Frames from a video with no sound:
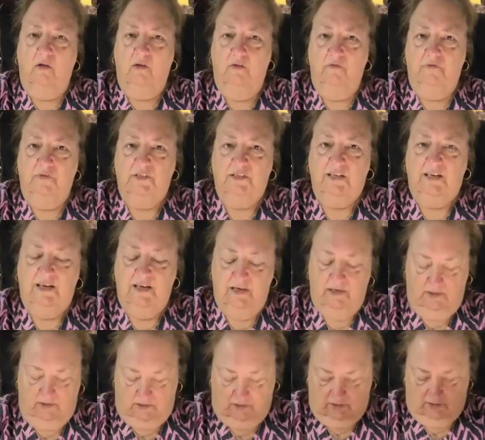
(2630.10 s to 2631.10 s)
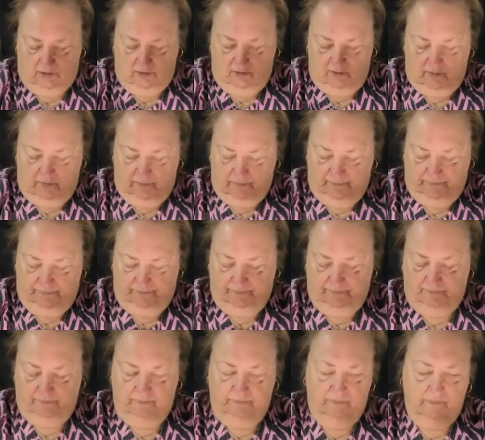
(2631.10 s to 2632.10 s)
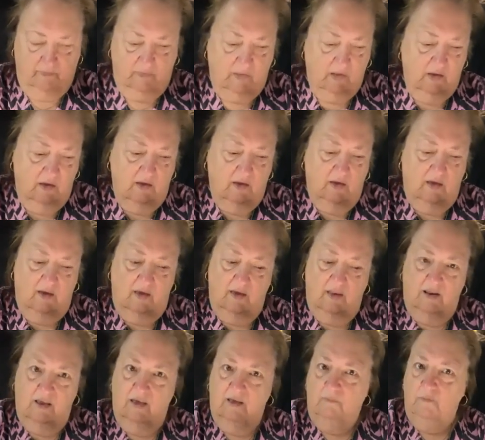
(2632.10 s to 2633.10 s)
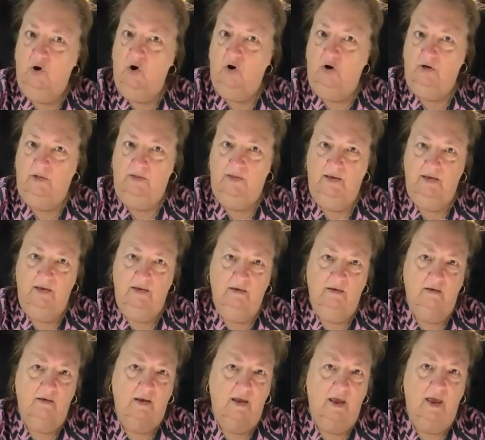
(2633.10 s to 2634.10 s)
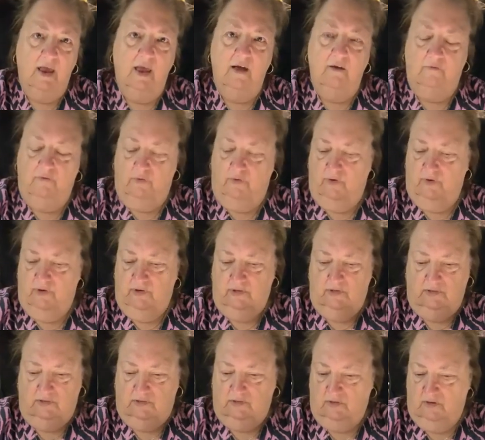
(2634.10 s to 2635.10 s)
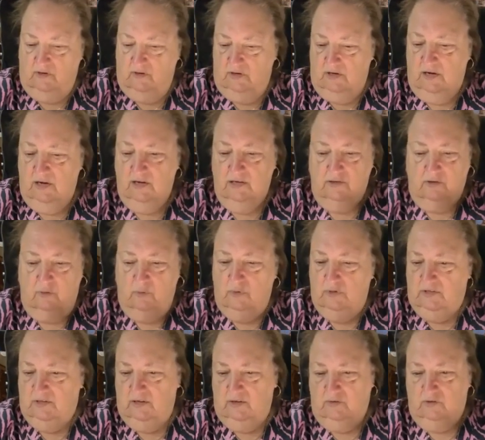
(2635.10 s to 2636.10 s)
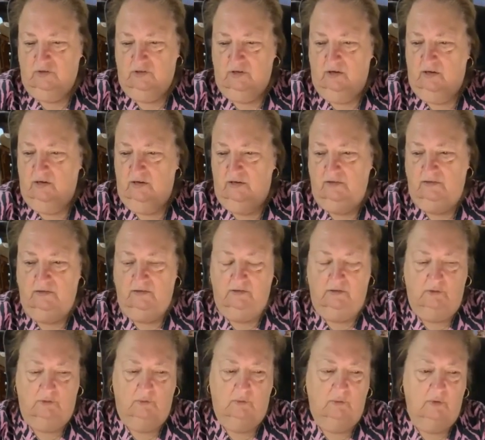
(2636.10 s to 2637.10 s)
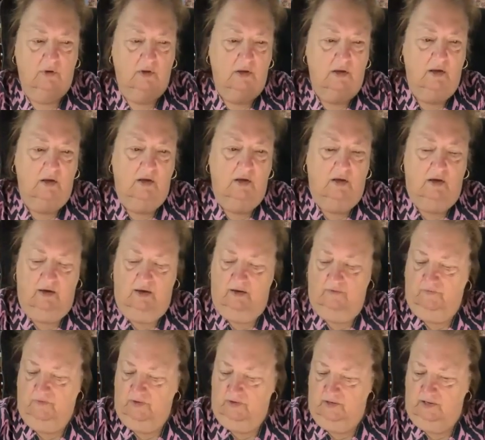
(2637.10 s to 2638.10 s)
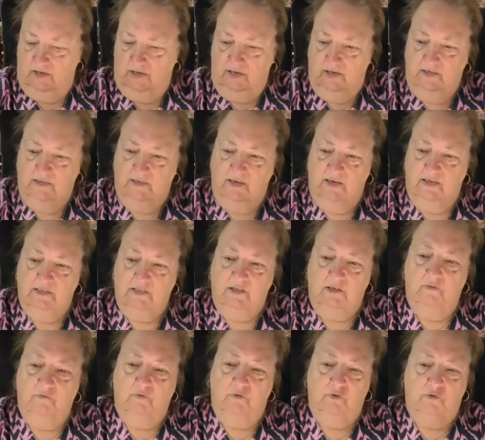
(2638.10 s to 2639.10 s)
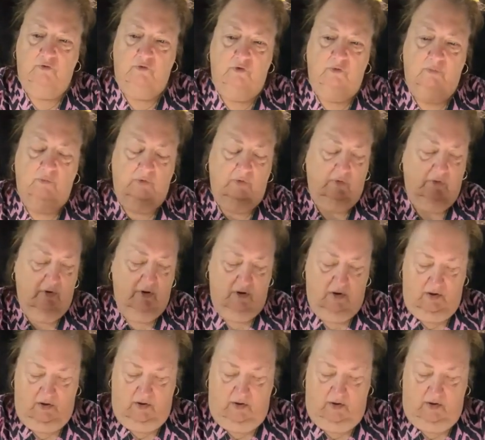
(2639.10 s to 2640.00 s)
olive skin, so, and I'm hardly ever in the sun. He's always outside, so I feel like he's asking for trouble